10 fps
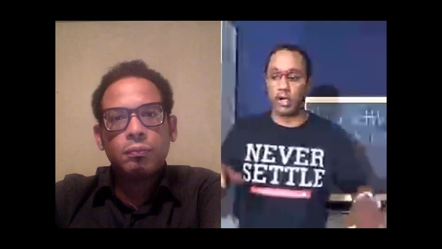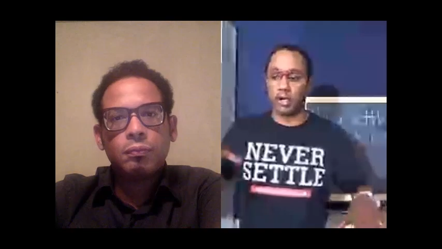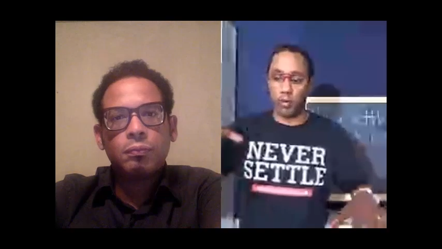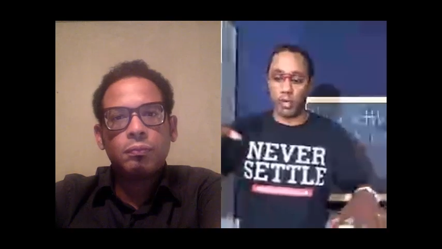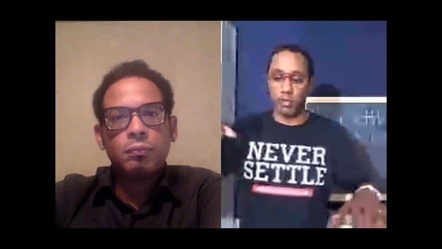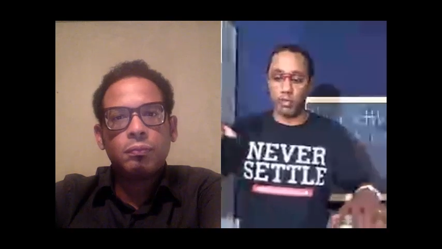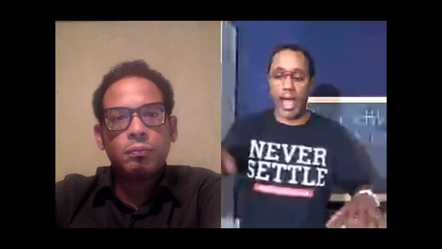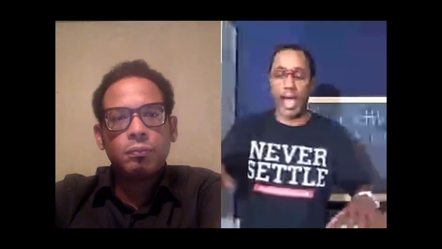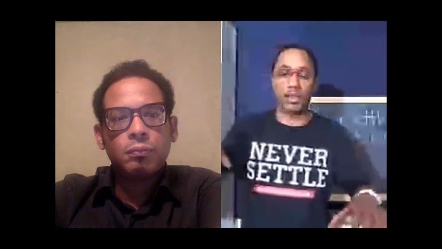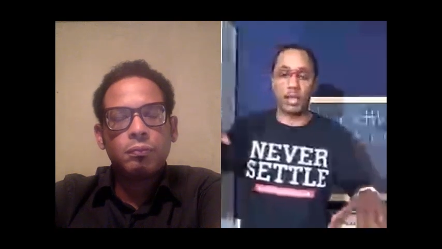Speaker 1: good
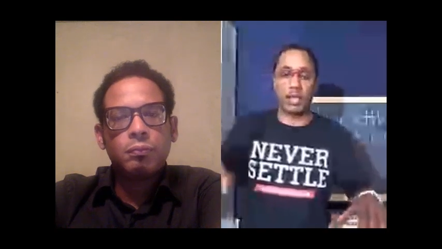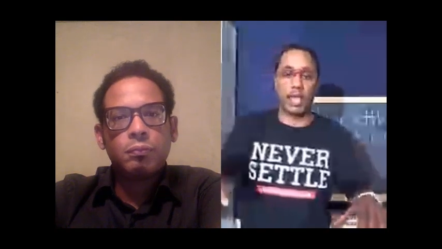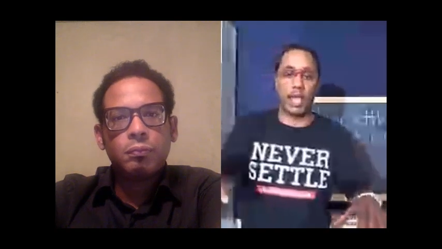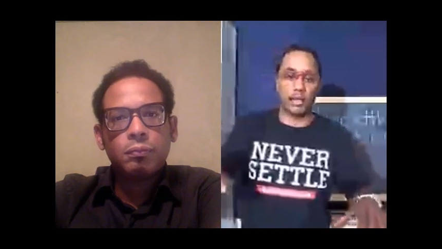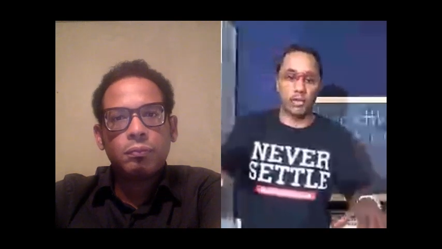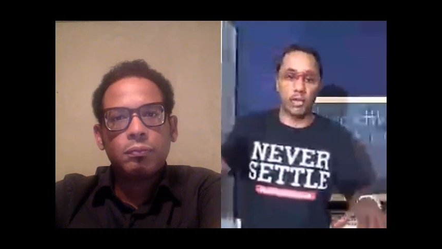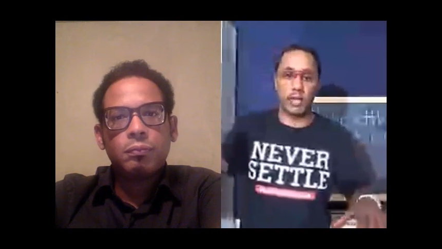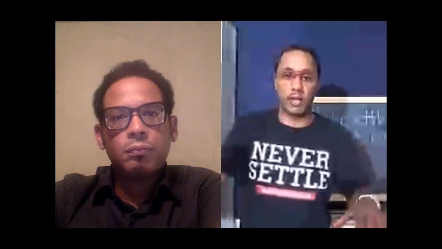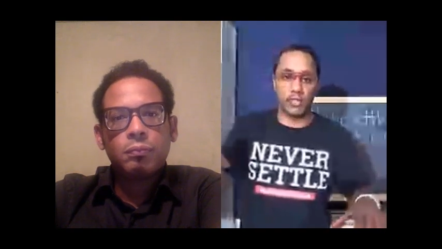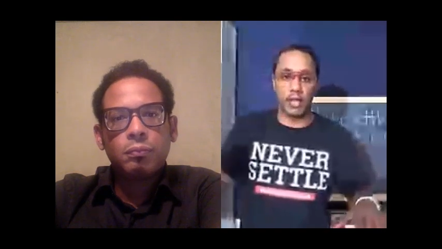when you actually
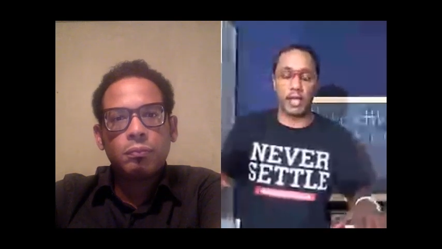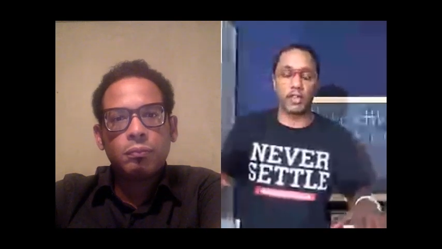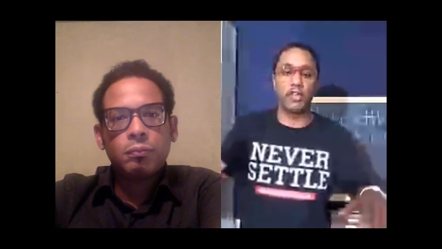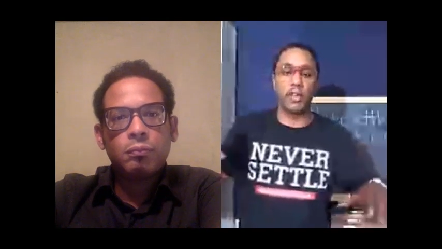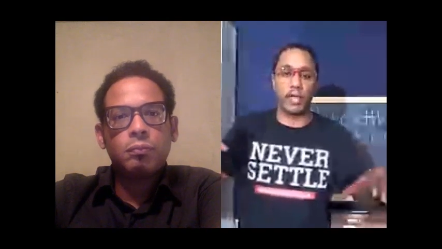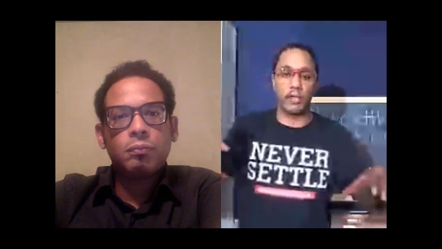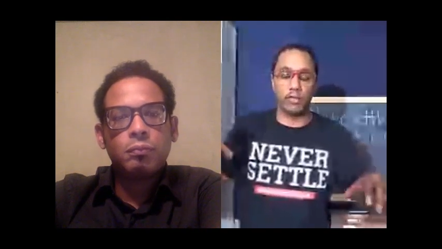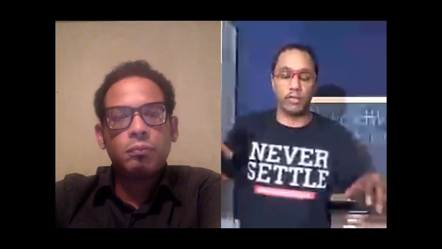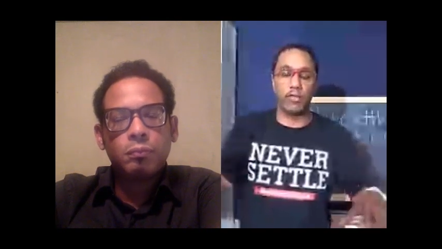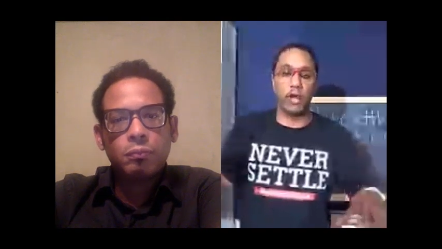get to your
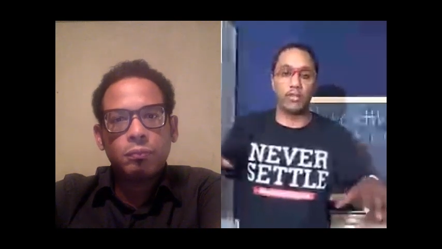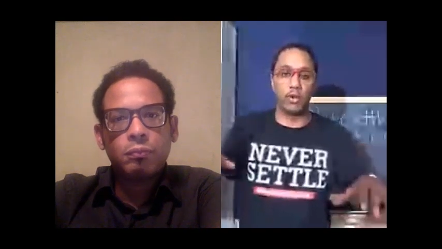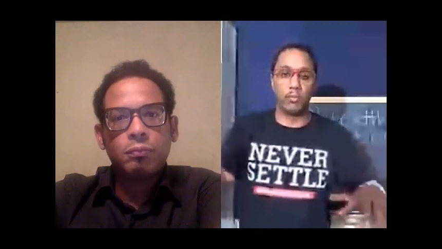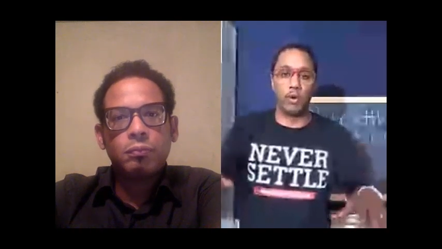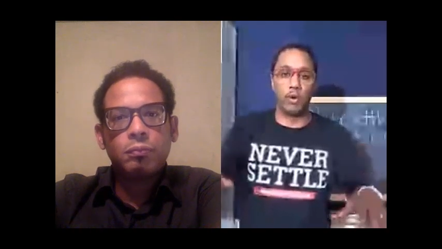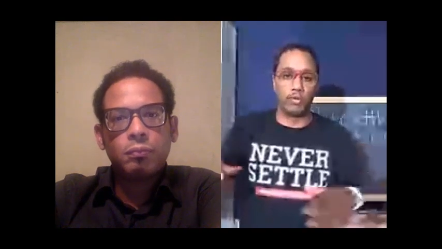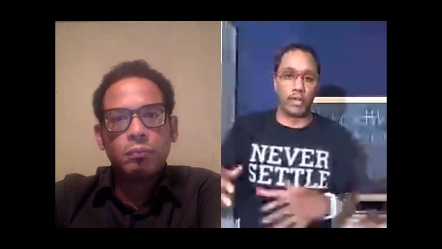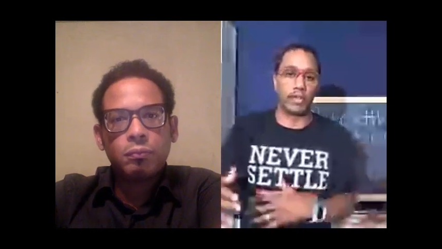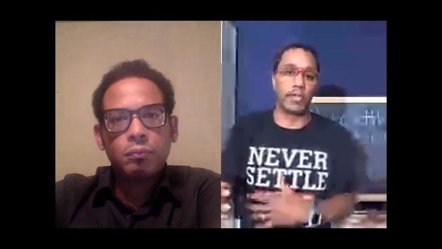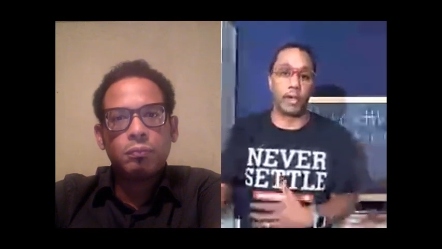destination and you stuck to your
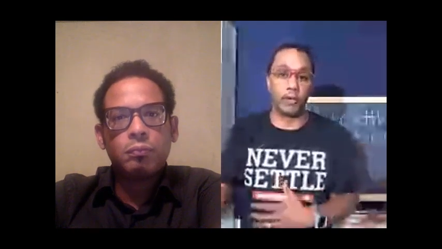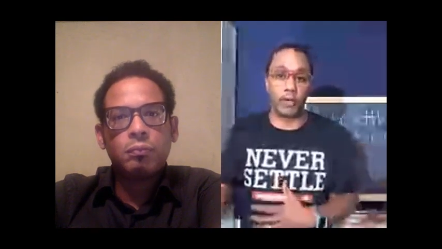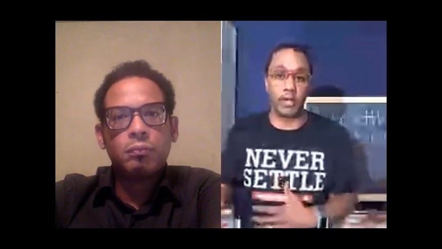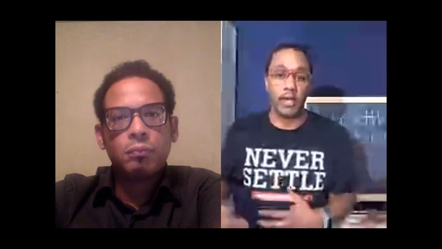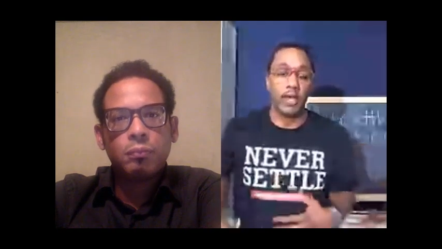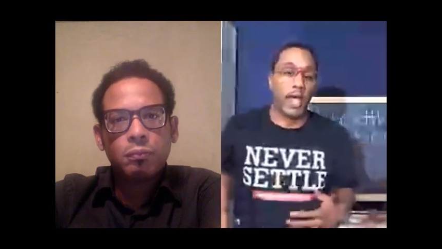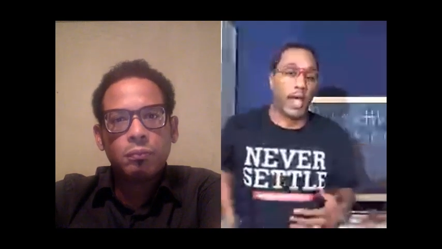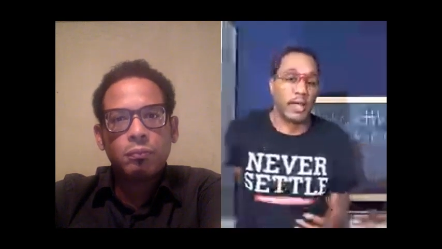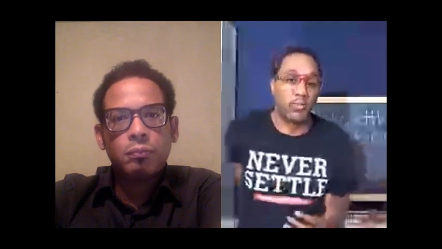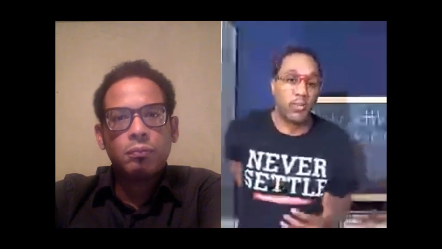morals and integrity.